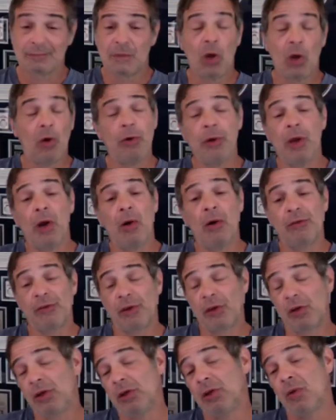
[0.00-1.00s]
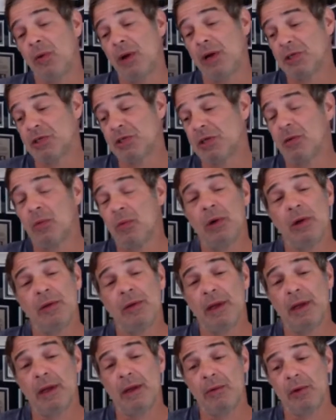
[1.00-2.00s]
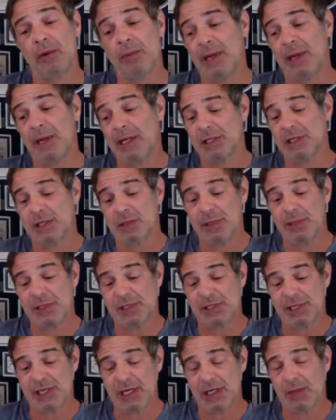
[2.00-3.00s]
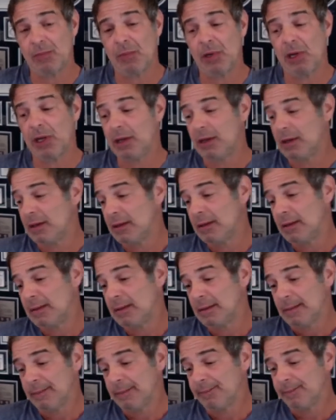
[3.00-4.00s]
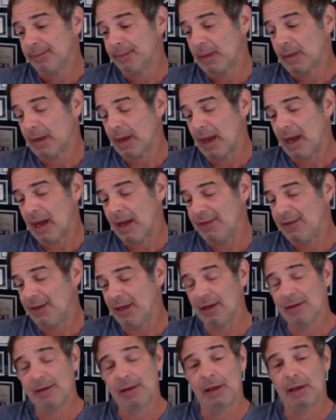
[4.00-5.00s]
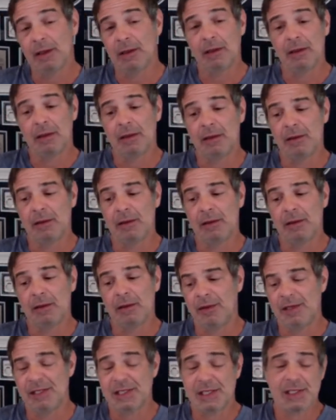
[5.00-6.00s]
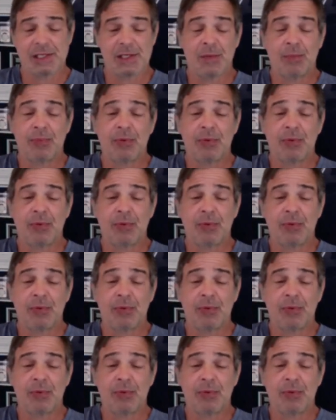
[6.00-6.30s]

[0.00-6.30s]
Don't know. It's a good question and one that remains to be seen, but I think that this is the